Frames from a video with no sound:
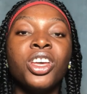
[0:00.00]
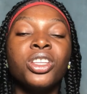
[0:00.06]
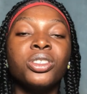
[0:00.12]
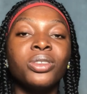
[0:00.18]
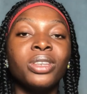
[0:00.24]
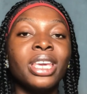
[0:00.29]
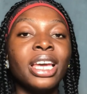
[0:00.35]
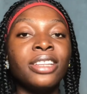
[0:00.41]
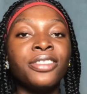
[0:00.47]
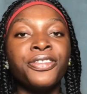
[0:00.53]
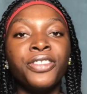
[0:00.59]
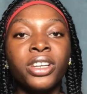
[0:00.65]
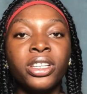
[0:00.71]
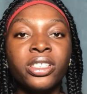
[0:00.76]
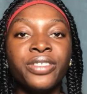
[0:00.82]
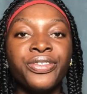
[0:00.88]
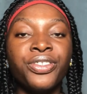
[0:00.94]
to get
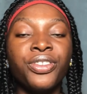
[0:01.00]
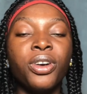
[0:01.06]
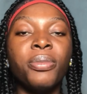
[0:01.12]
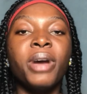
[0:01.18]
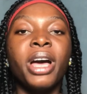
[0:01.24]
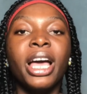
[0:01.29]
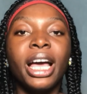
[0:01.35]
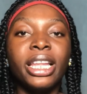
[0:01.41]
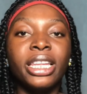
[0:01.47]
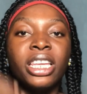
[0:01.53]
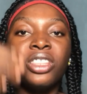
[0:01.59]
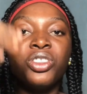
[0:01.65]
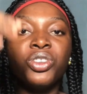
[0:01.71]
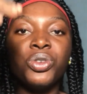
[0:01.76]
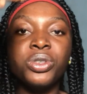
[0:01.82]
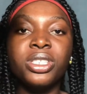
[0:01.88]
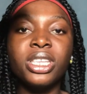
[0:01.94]
friends from, and then
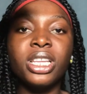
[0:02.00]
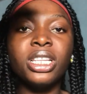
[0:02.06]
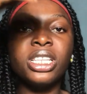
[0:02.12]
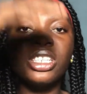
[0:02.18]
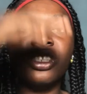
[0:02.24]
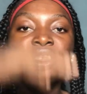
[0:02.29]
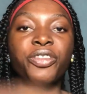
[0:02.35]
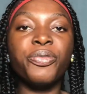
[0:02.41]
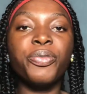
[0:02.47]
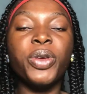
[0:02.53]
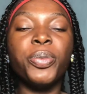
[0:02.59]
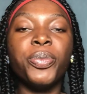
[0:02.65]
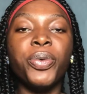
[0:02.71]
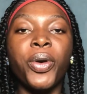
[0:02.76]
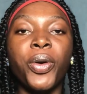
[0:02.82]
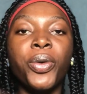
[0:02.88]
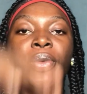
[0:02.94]
you see a list of
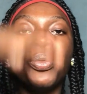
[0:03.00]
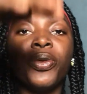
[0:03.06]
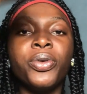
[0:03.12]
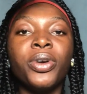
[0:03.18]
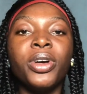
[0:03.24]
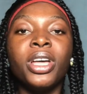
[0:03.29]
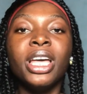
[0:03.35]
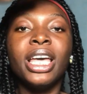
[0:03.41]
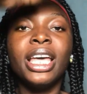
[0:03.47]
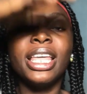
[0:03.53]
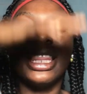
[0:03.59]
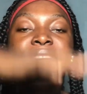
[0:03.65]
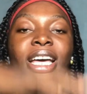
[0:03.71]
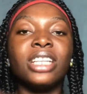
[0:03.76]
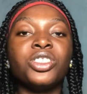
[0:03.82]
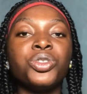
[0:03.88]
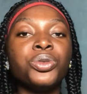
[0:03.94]
people
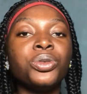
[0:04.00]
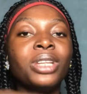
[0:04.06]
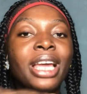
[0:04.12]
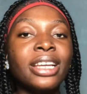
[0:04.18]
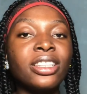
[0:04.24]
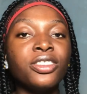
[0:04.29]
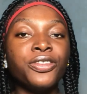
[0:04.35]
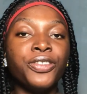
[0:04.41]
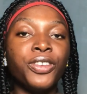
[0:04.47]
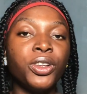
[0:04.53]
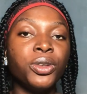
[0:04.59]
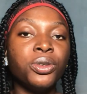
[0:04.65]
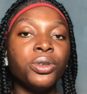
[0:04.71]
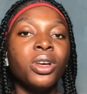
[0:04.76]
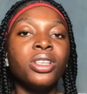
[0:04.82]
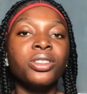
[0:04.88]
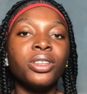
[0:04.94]
that you would like to
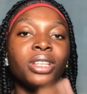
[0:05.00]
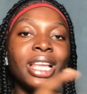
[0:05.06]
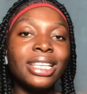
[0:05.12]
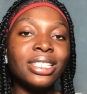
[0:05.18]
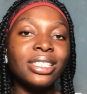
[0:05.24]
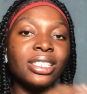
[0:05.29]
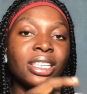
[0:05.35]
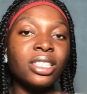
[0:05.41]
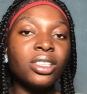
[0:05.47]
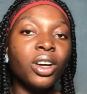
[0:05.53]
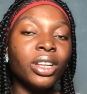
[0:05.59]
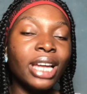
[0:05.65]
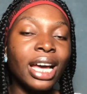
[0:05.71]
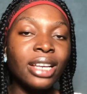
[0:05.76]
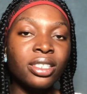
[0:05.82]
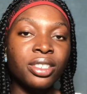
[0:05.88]
follow. So let's see it on our